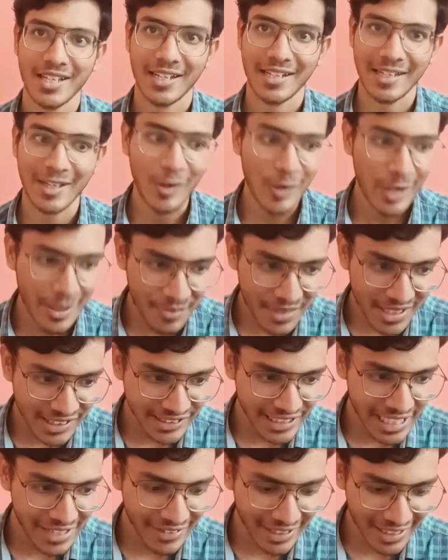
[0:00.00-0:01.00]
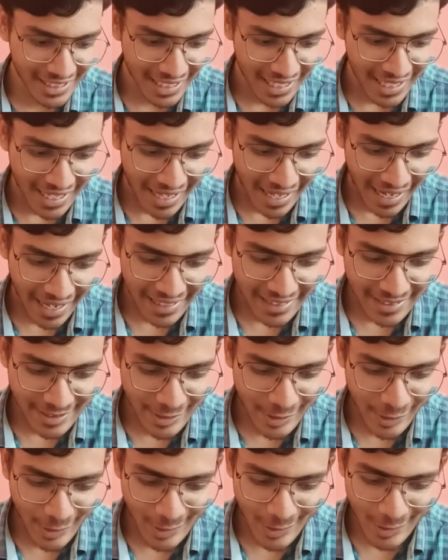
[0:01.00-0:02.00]
Now let me save it and
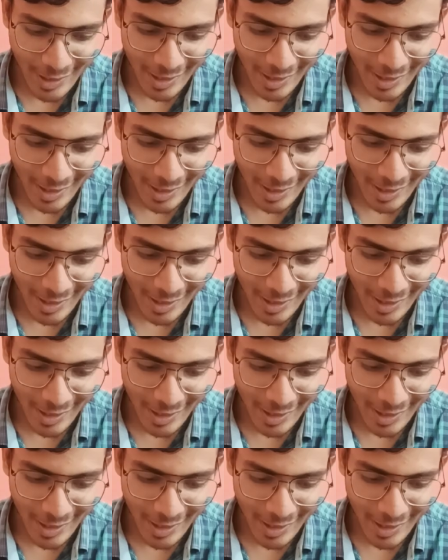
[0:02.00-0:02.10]
go to